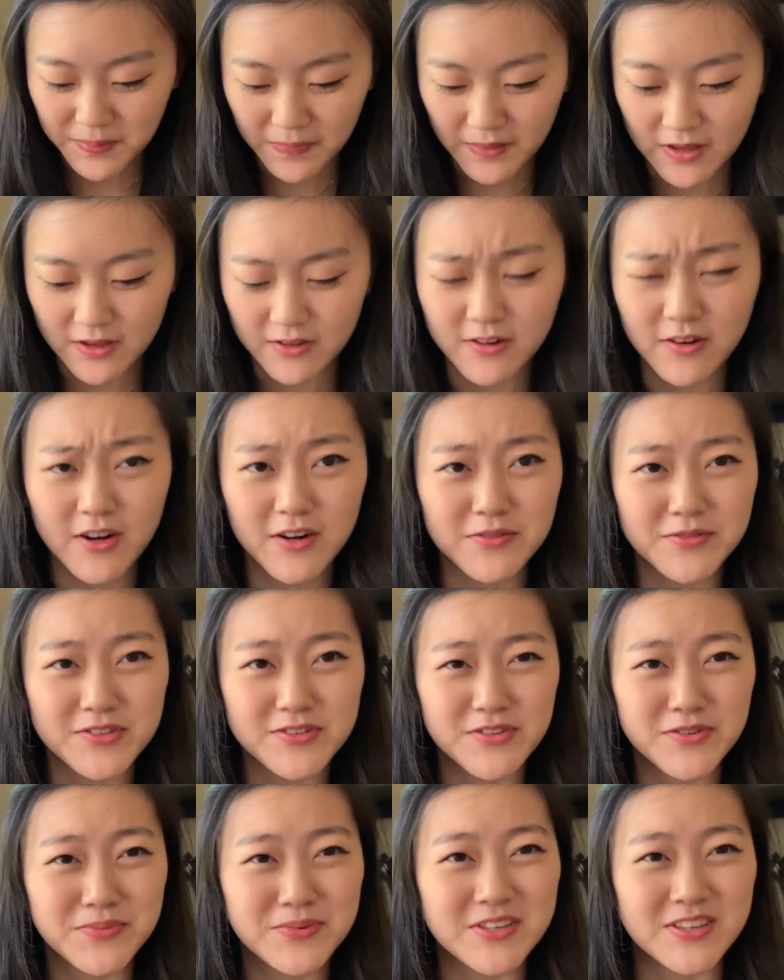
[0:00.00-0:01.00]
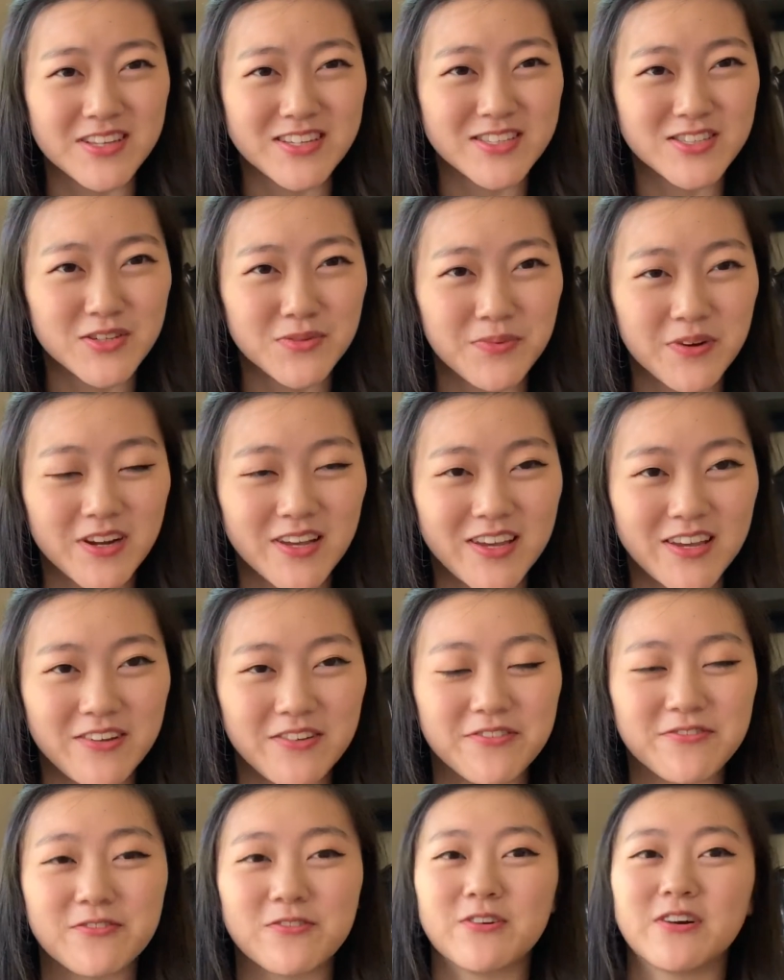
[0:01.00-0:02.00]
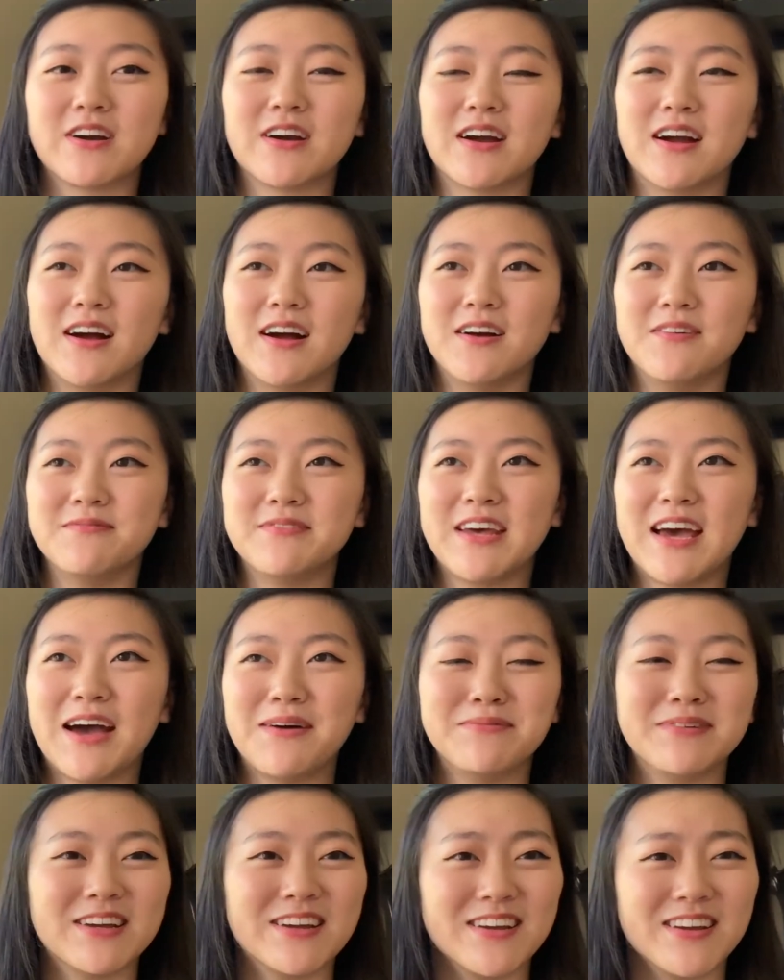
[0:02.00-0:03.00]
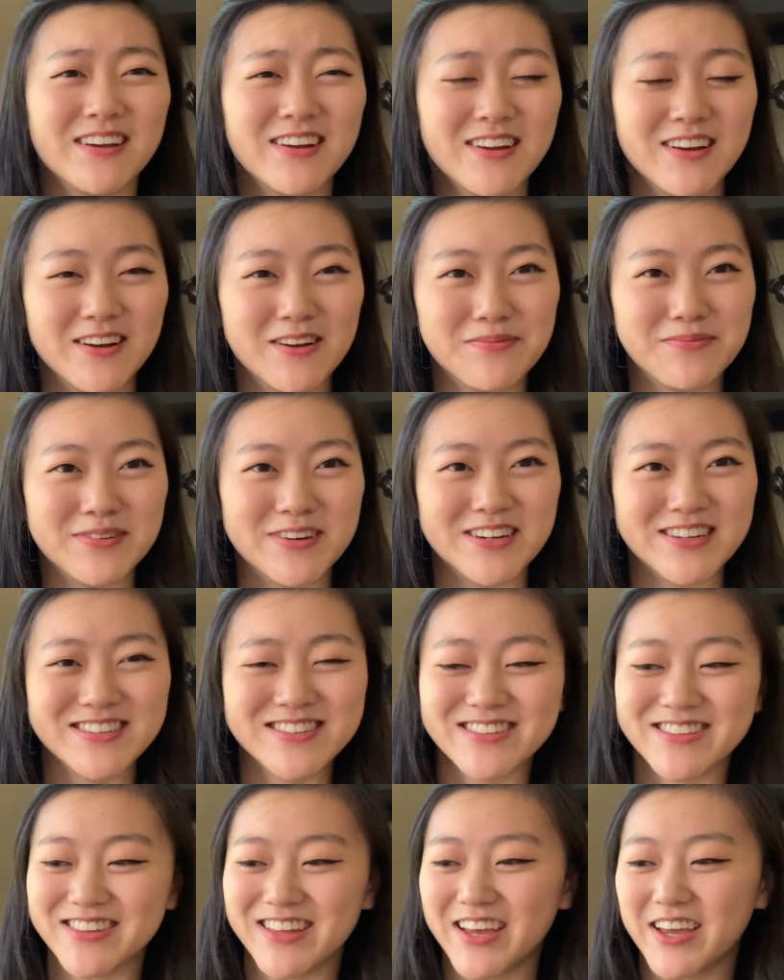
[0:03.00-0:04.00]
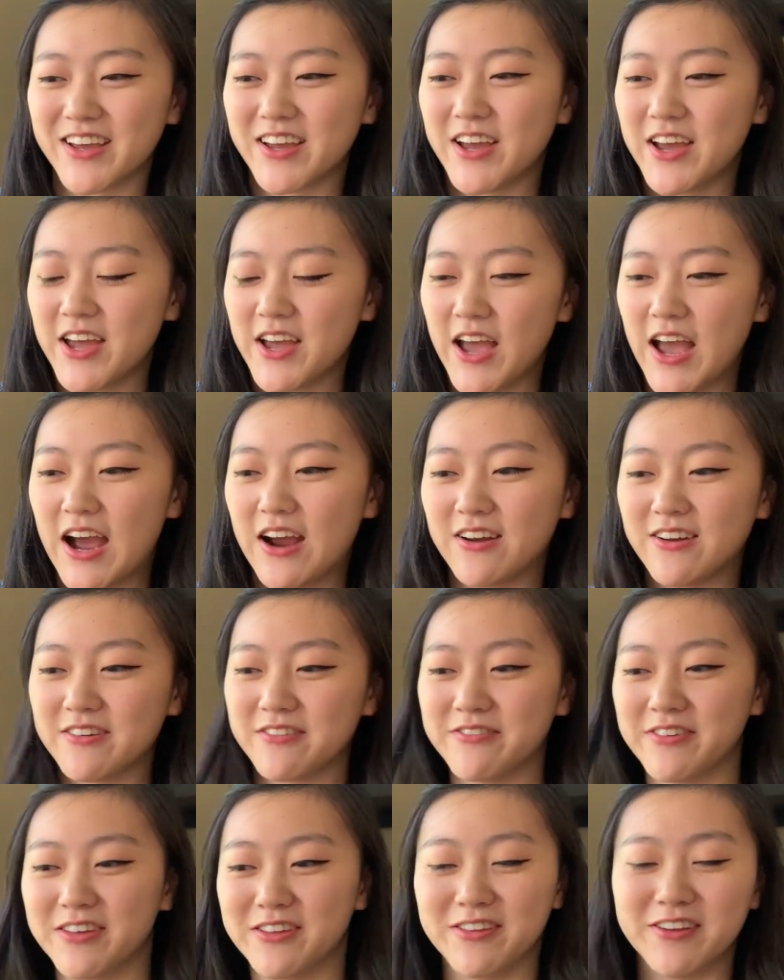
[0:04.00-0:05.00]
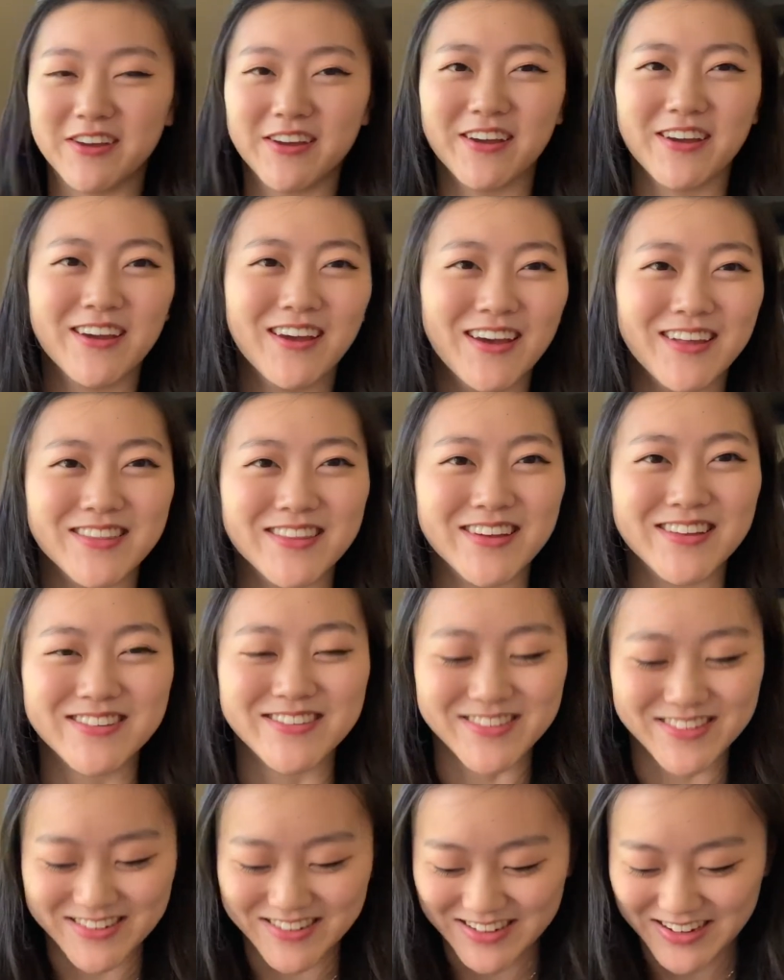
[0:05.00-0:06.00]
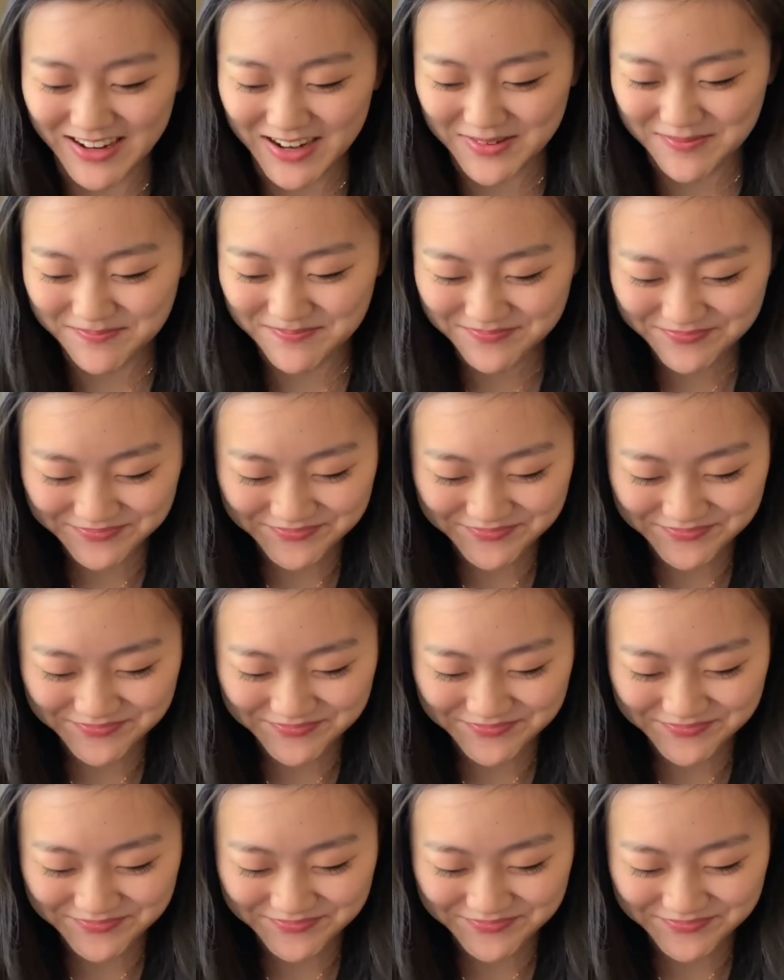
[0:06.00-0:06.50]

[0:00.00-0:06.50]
It'll also be like super cute for tabbing your books and like how you're feeling at that certain time.